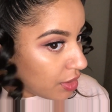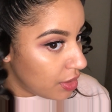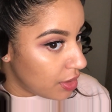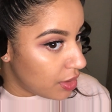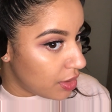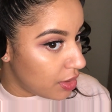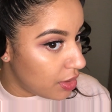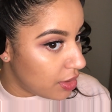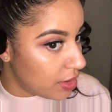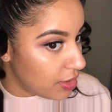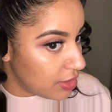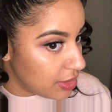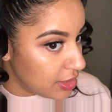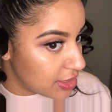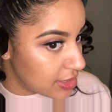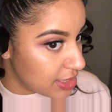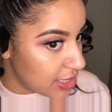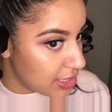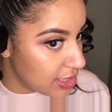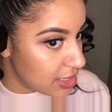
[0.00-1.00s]
Oh, it looks
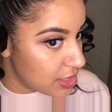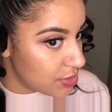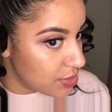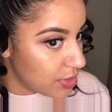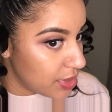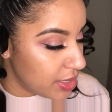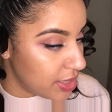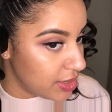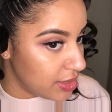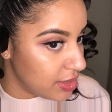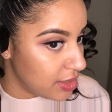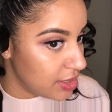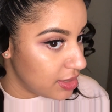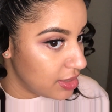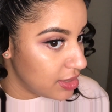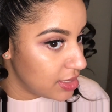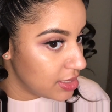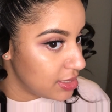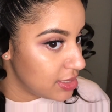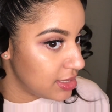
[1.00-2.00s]
like this one
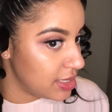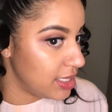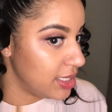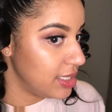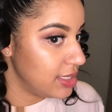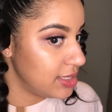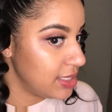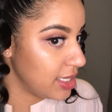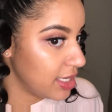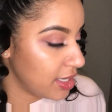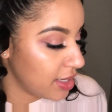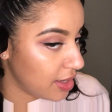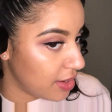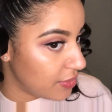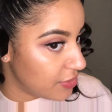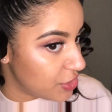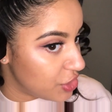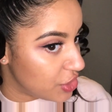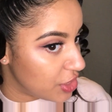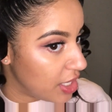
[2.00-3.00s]
didn't take enough
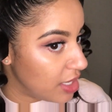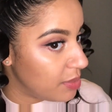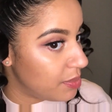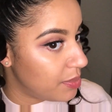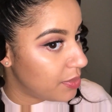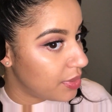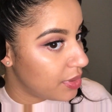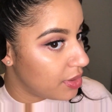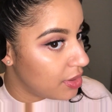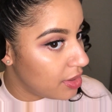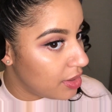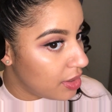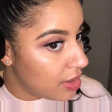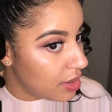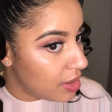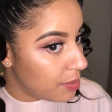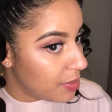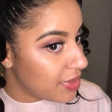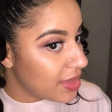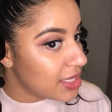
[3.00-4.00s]
shape,
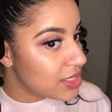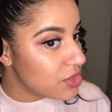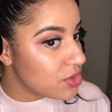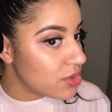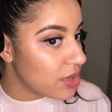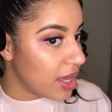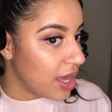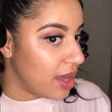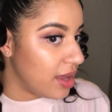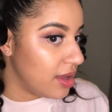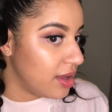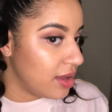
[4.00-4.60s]
but that's okay.